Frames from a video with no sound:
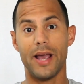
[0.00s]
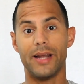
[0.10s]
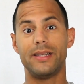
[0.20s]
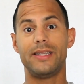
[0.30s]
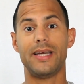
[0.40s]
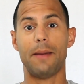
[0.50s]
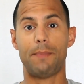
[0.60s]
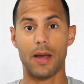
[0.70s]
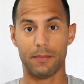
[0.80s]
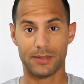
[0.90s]
and the DA
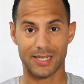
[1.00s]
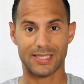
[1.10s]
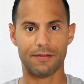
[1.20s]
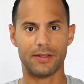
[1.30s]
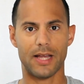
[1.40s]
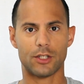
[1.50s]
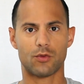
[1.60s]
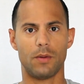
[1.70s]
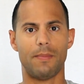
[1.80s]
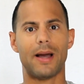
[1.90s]
PAM
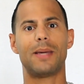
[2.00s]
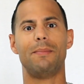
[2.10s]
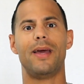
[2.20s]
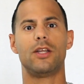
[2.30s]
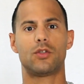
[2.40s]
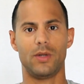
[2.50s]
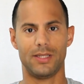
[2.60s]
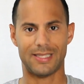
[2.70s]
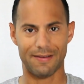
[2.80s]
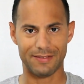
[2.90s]
67-1 back in May
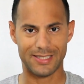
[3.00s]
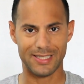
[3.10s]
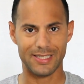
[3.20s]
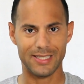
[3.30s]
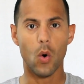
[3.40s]
2017,